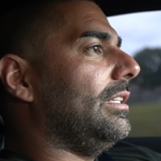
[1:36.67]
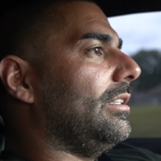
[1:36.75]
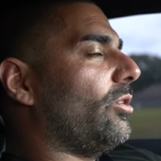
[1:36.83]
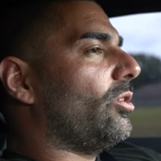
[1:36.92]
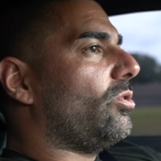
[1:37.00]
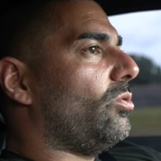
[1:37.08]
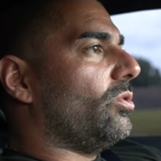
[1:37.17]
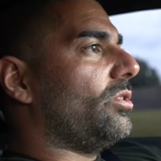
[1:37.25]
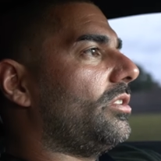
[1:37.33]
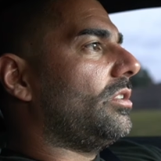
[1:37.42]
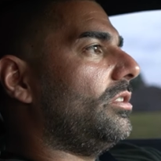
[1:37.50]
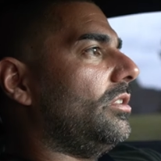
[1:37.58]
Dark
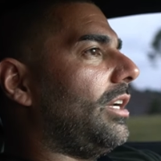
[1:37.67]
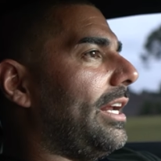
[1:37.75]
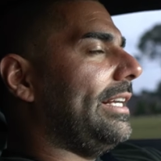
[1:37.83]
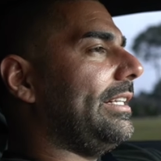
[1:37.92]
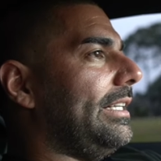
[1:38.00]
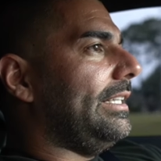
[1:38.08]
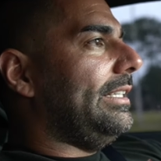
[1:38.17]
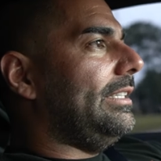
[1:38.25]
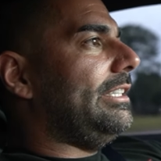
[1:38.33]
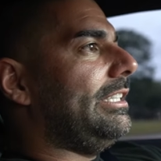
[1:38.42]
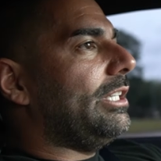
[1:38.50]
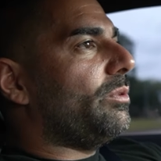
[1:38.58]
Horse, like the
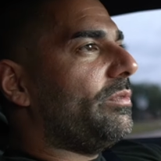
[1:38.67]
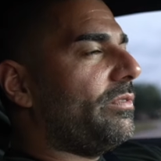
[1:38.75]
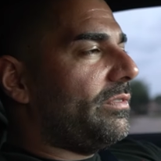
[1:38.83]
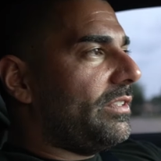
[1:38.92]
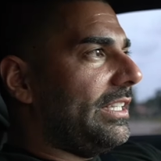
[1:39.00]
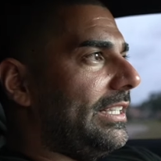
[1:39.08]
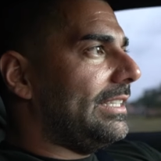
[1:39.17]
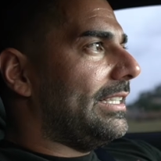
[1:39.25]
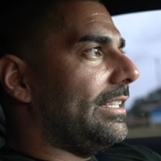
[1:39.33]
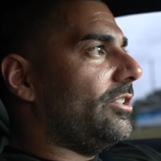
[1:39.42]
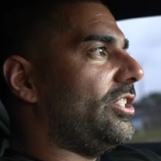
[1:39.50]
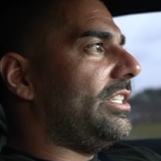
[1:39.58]
GT350s
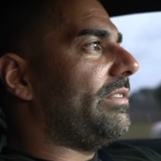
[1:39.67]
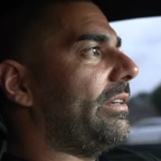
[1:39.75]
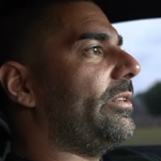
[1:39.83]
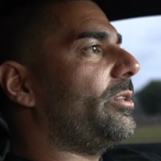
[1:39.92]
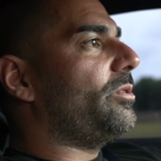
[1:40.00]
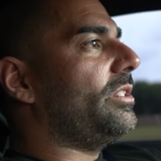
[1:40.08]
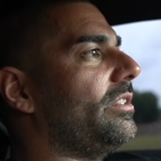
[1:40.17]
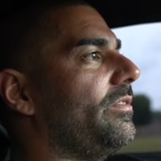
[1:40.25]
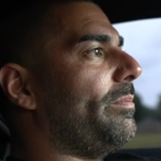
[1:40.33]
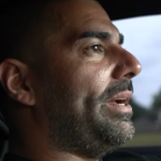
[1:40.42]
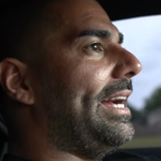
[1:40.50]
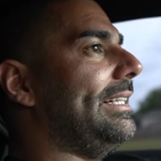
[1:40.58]
and the GT500s of
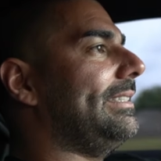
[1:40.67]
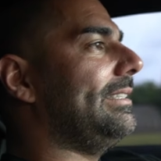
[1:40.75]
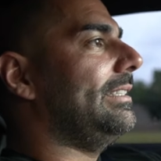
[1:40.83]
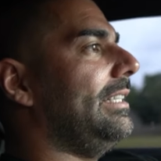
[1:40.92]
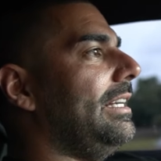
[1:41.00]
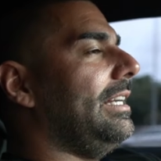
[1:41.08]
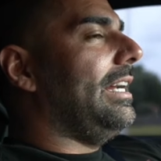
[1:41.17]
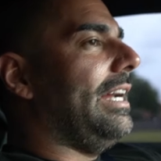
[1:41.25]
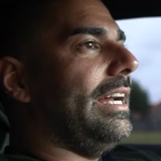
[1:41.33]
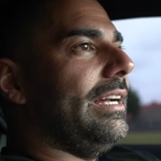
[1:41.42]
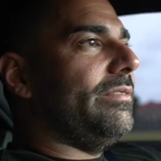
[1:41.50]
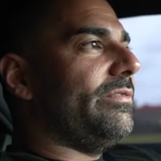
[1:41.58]
the past,
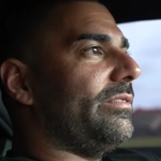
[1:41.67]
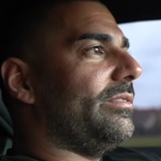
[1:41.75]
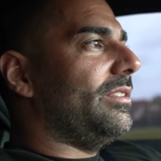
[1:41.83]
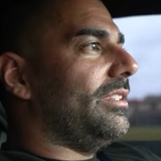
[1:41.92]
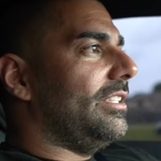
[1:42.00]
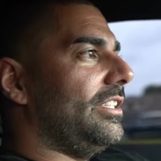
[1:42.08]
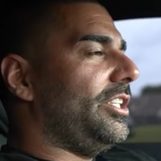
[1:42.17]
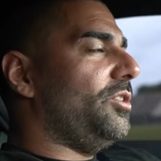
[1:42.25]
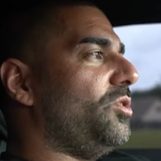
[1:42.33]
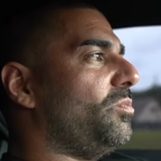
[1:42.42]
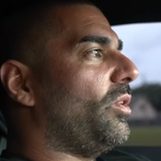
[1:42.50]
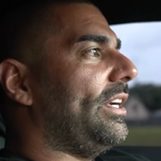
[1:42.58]
have
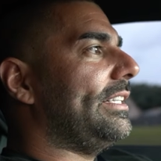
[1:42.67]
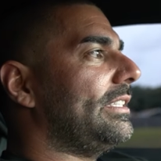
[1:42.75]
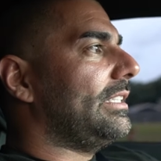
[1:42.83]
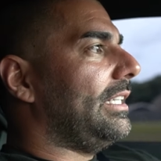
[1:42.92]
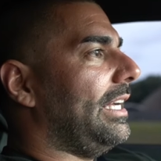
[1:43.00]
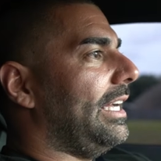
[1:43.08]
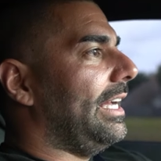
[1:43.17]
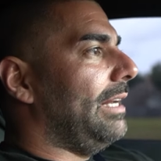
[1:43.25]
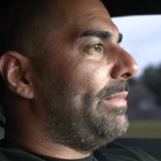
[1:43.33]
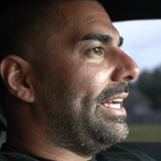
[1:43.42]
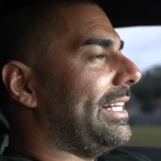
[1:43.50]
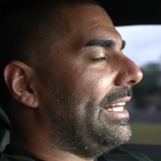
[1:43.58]
huge brakes
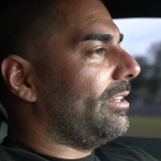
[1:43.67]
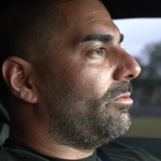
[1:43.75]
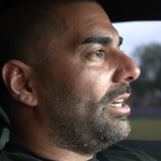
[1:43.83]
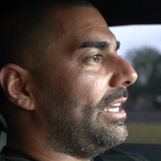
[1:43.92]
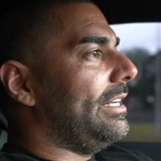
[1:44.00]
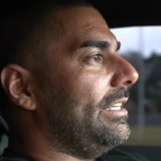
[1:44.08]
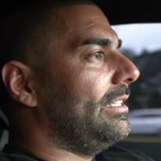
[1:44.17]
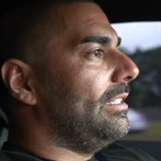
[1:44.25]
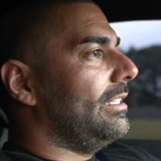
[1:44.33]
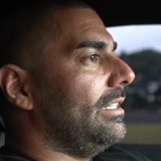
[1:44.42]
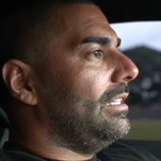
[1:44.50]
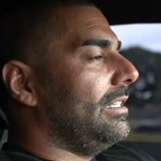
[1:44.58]
and magnetic ride
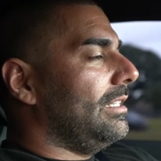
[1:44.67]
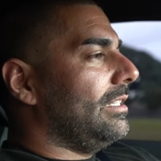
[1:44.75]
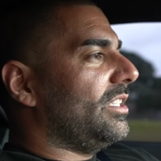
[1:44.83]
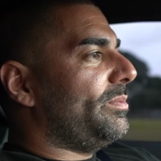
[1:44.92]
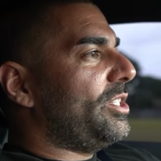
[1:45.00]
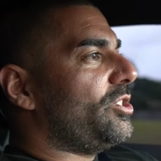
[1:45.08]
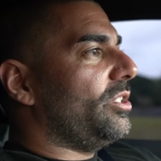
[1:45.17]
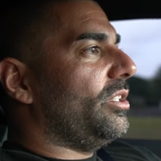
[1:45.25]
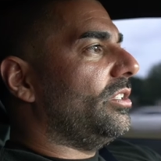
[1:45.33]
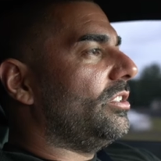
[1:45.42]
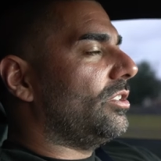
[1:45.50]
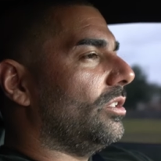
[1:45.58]

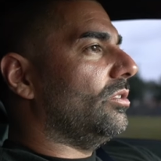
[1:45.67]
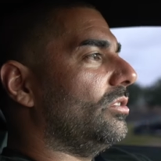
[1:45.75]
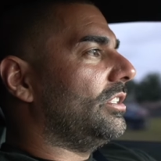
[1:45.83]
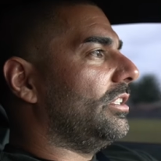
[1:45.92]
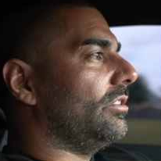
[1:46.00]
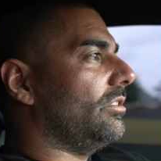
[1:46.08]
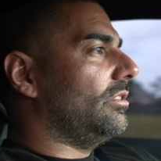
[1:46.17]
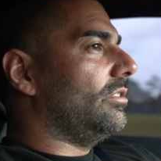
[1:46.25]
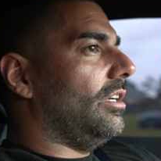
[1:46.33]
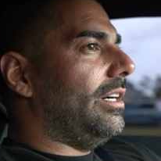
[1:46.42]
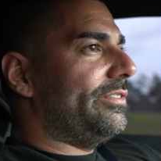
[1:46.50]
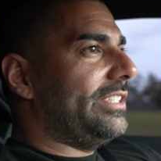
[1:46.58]
suspension, so their
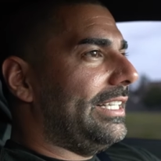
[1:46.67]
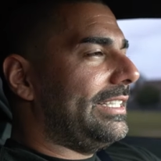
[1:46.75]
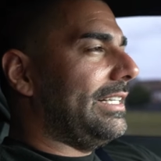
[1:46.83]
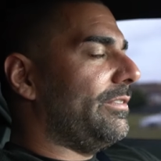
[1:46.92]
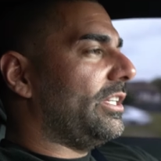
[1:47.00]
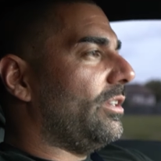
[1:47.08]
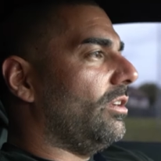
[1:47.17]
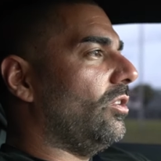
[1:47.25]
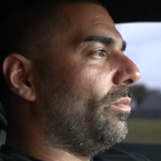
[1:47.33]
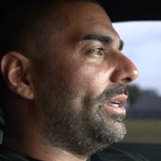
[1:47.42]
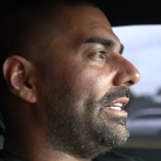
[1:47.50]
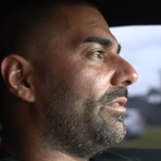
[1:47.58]
offsets and everything are a
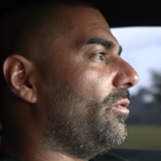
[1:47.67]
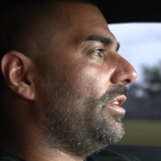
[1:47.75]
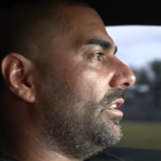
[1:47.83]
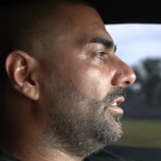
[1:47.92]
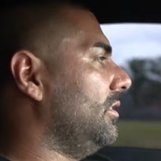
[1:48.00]
little bit different,